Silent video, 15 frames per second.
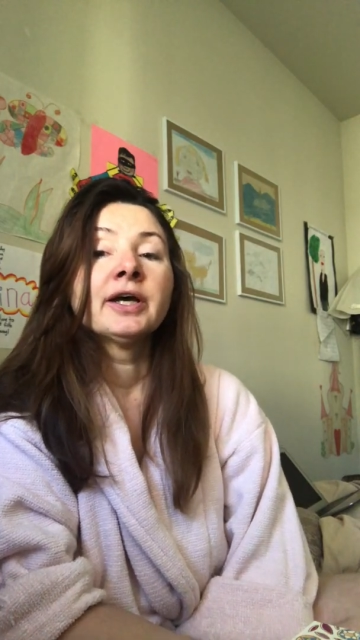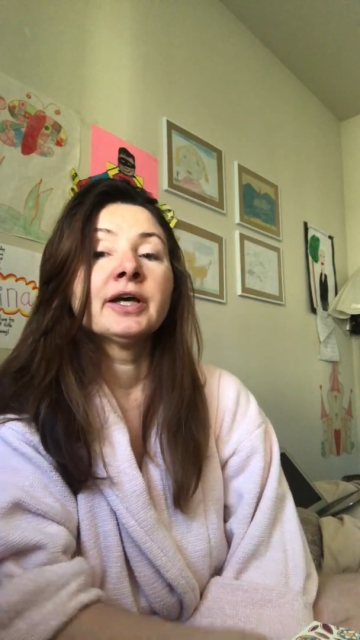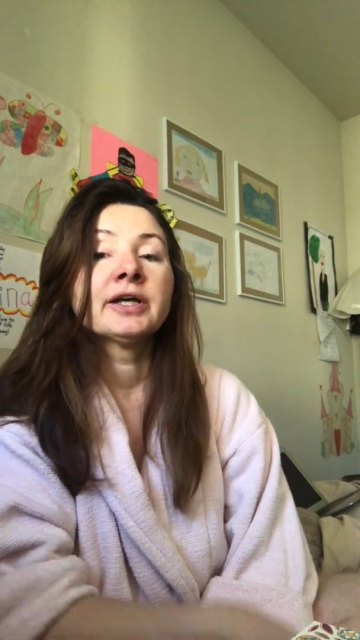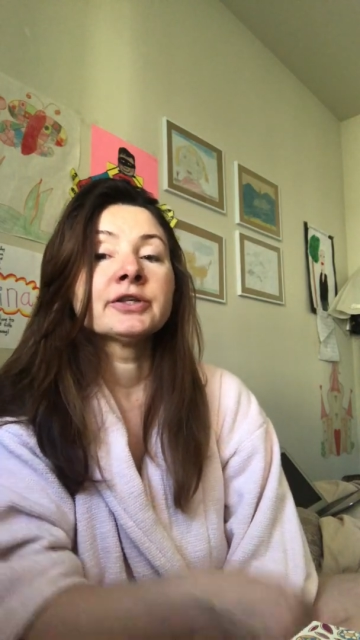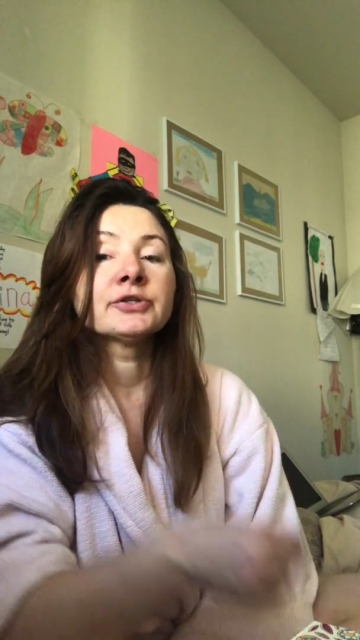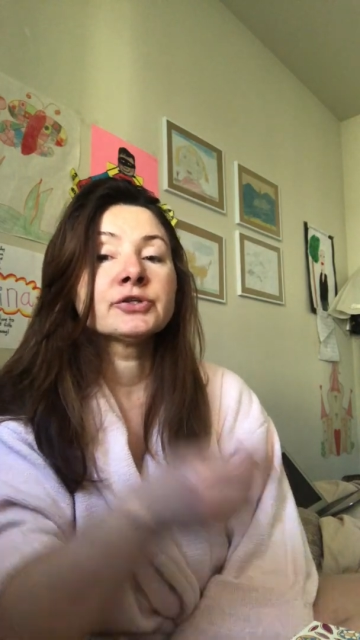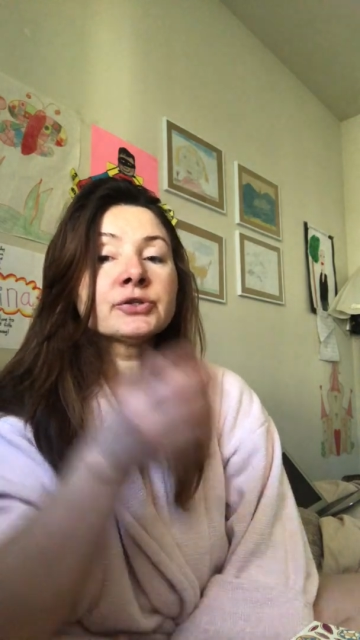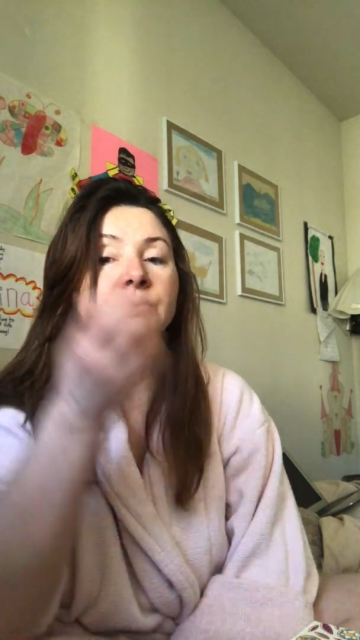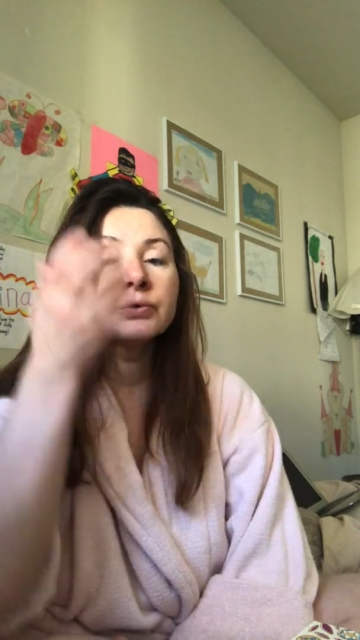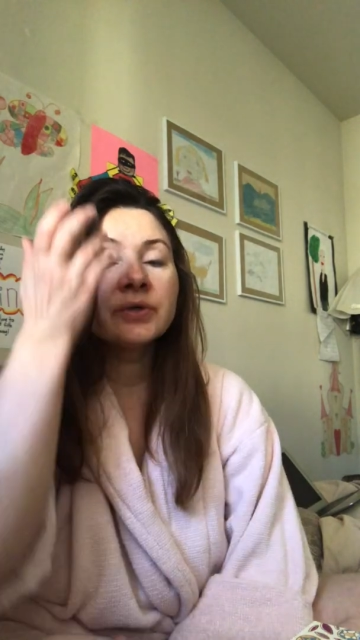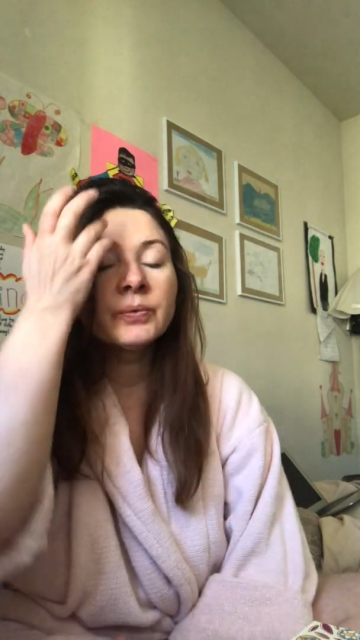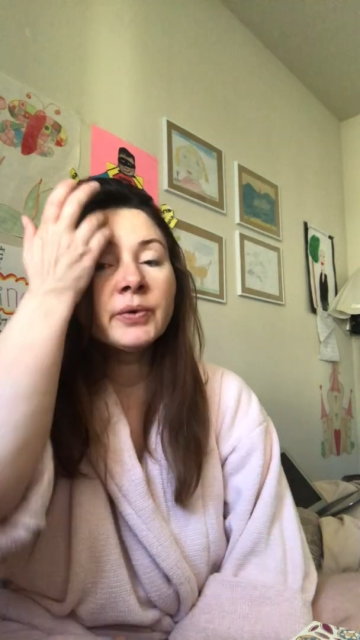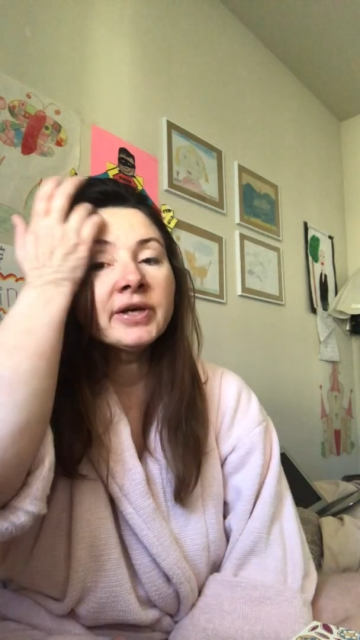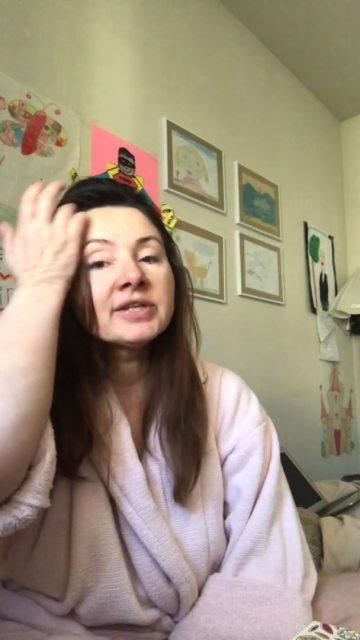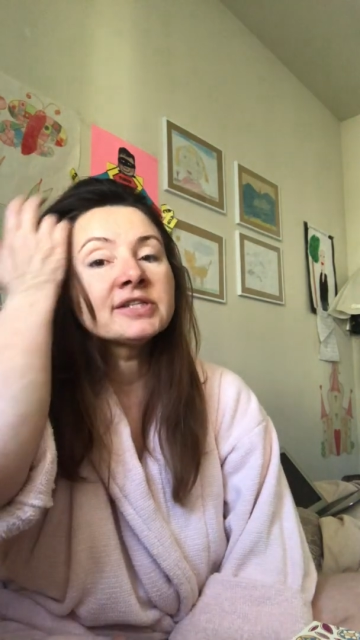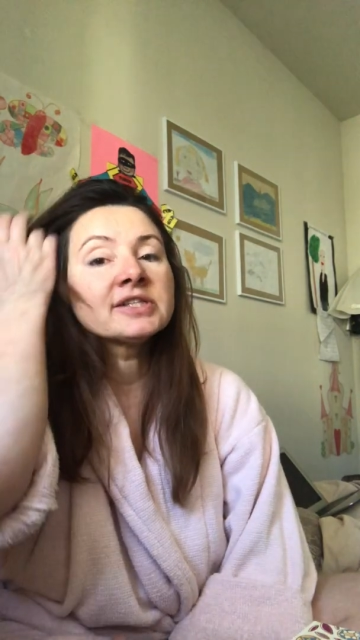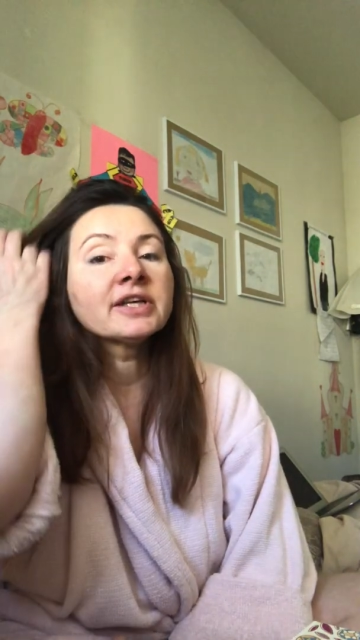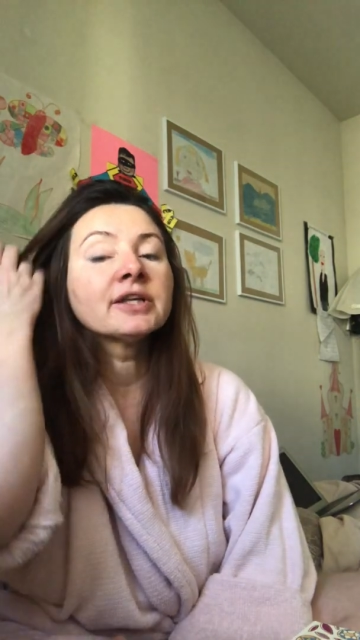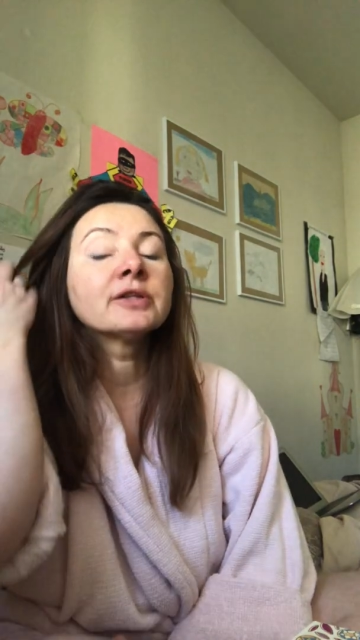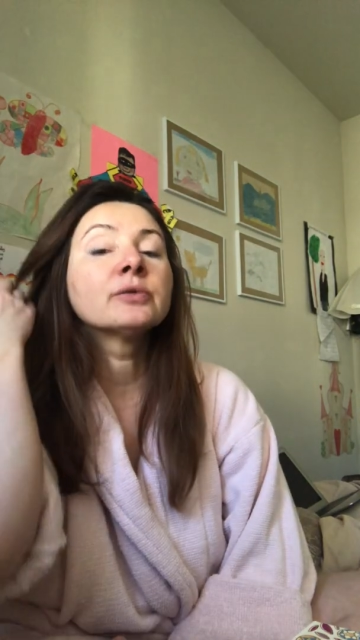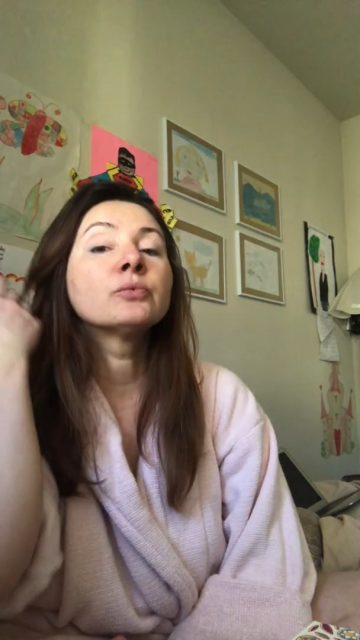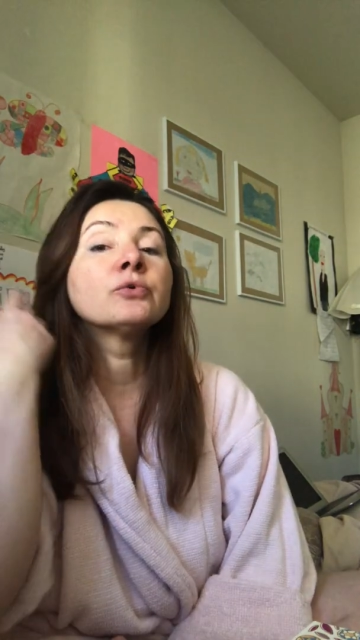And so the way
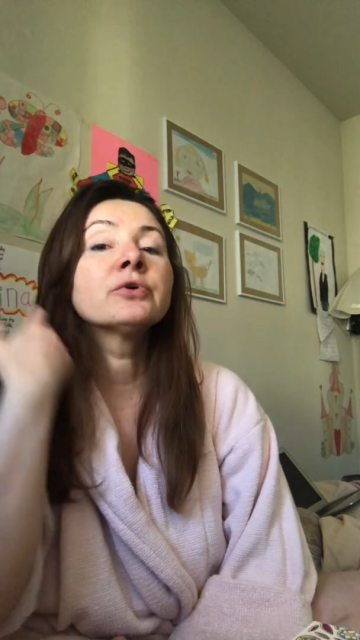Satan